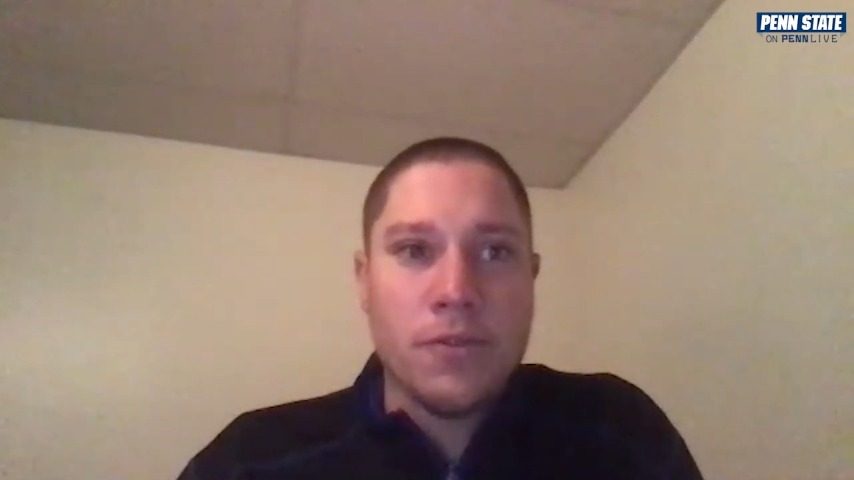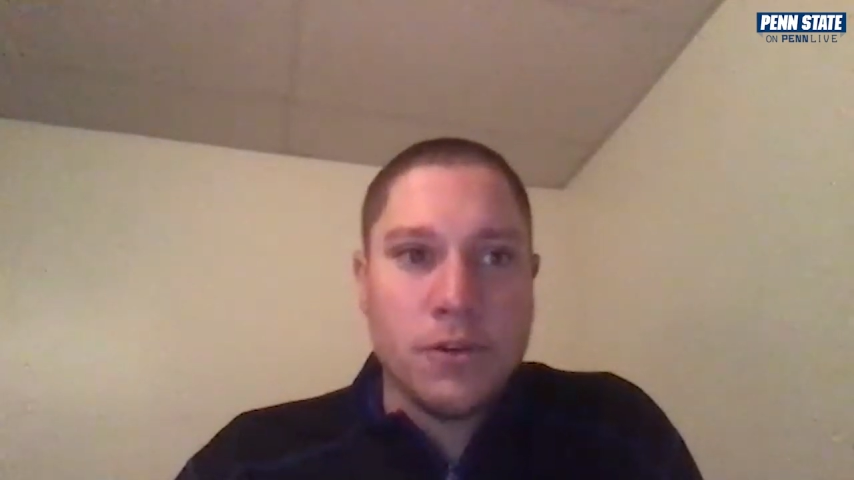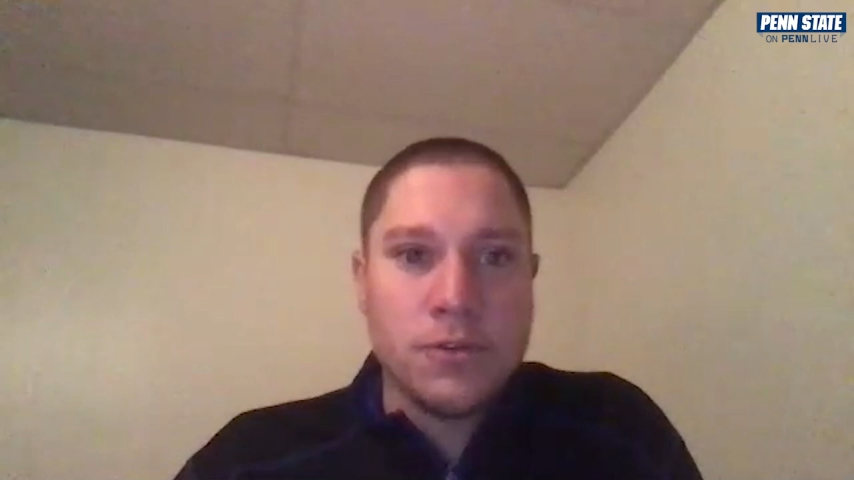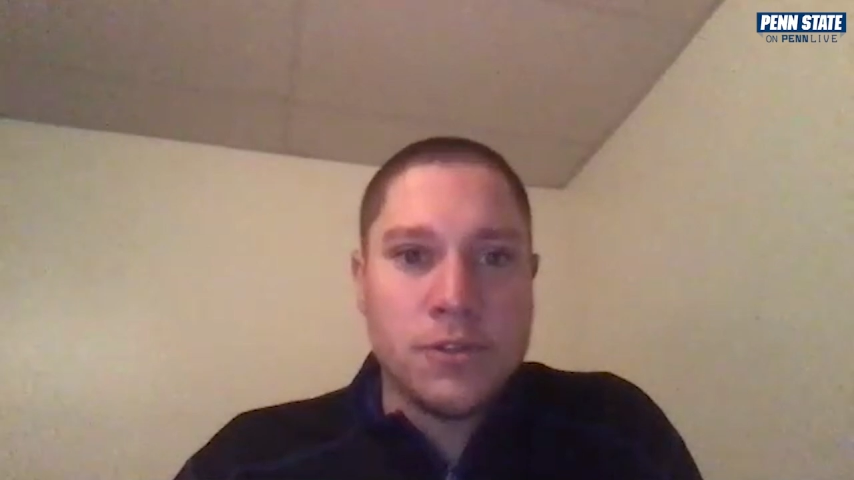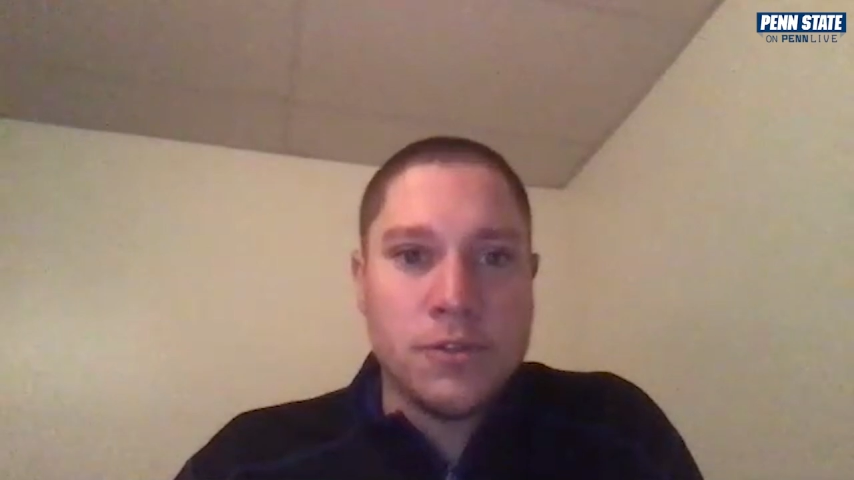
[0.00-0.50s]

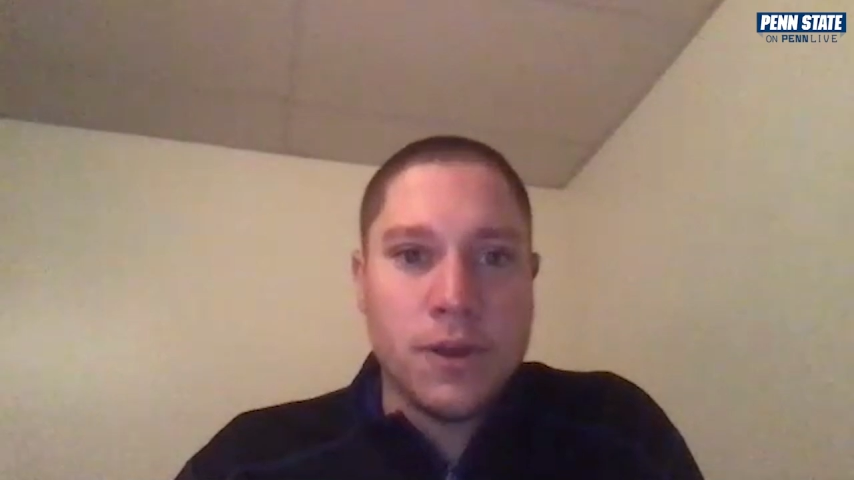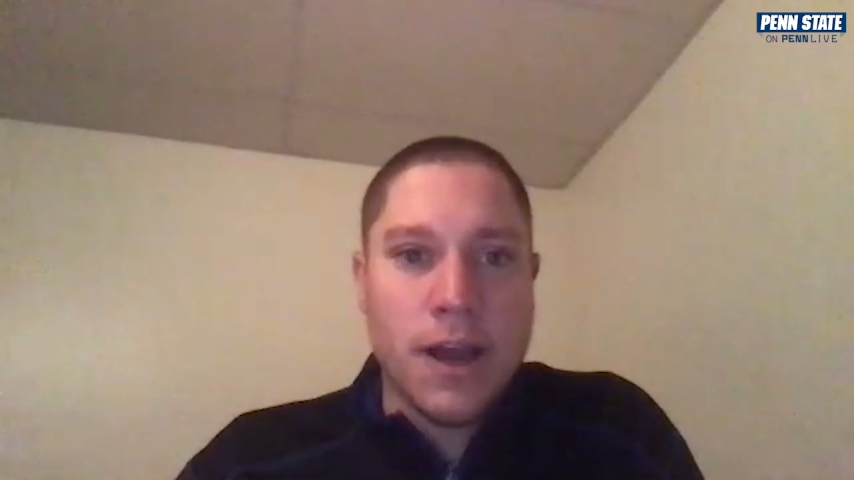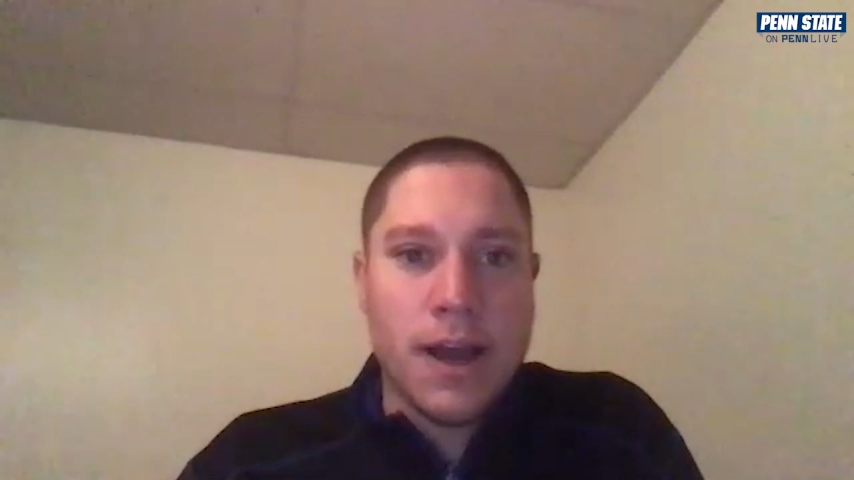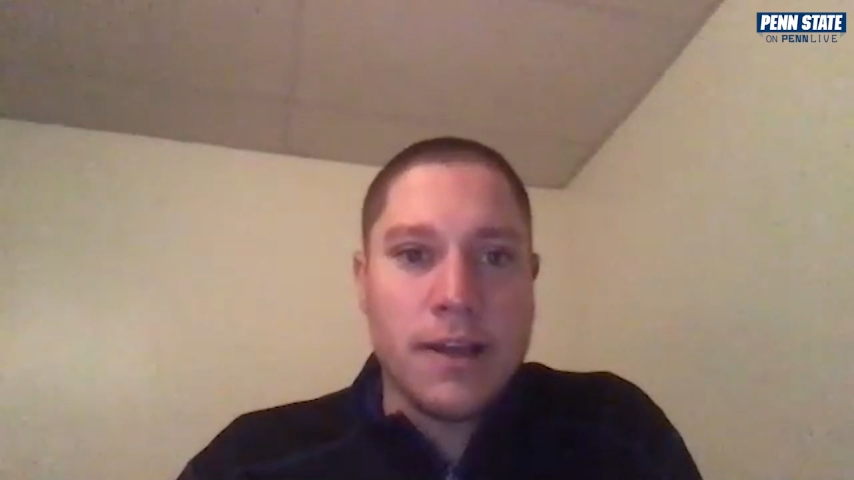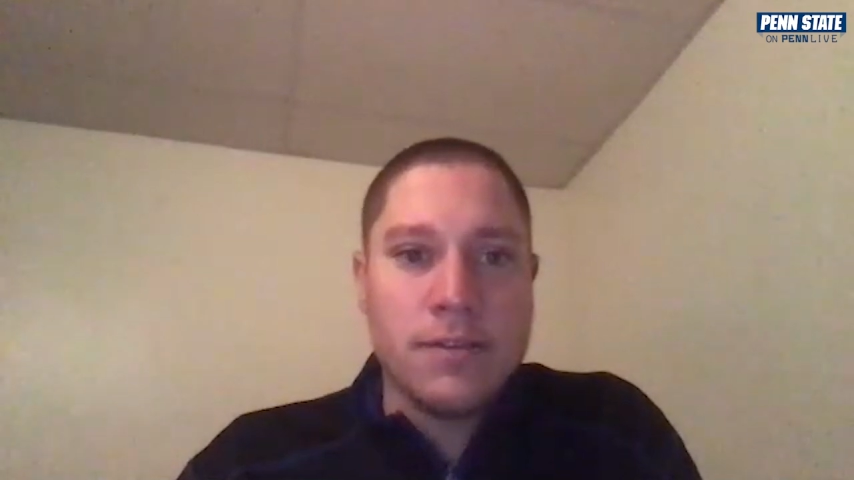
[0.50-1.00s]
those two
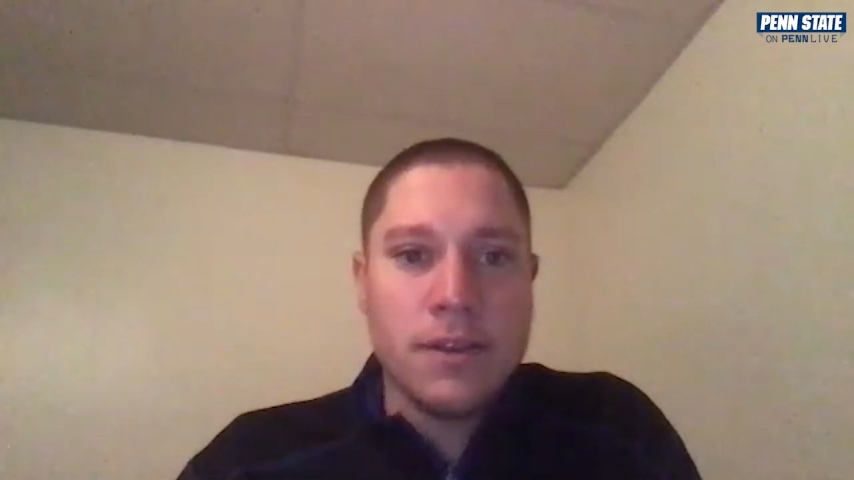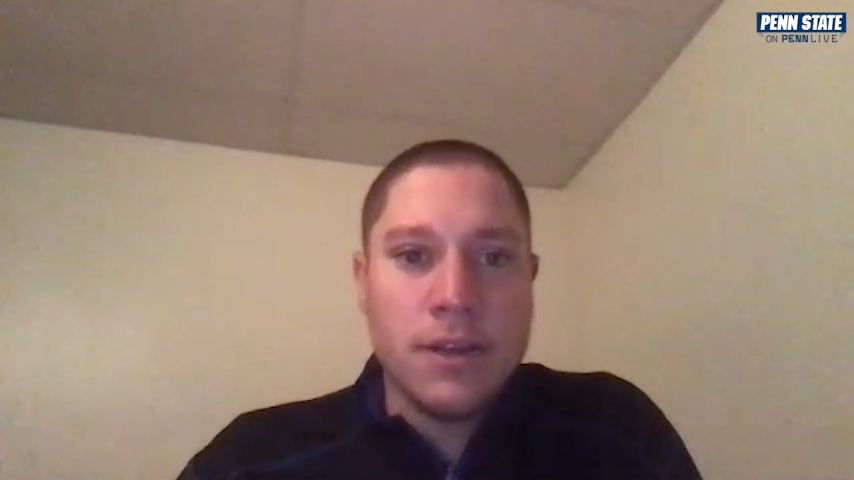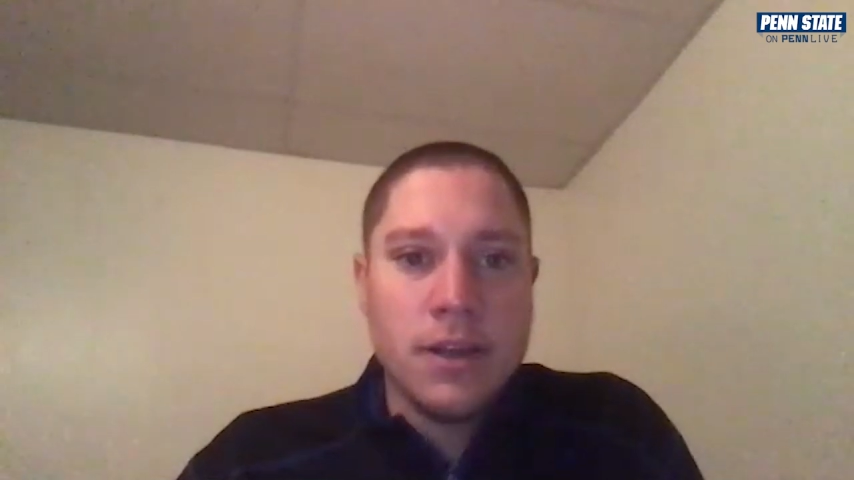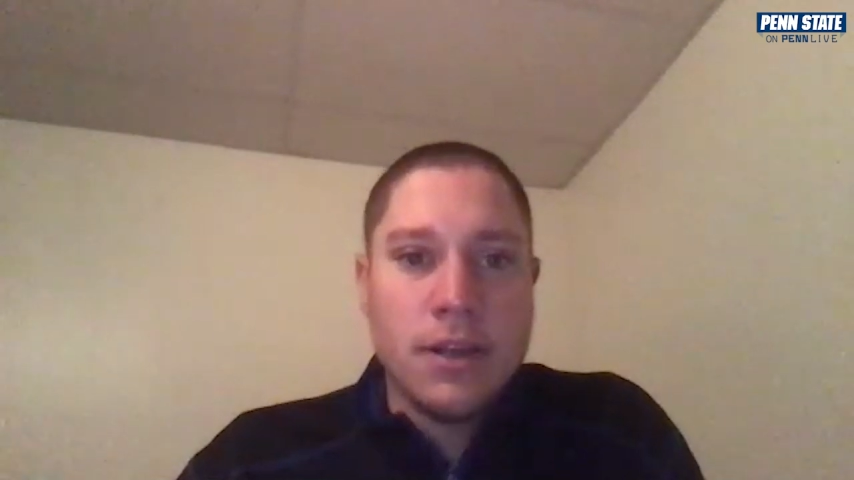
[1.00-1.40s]
guys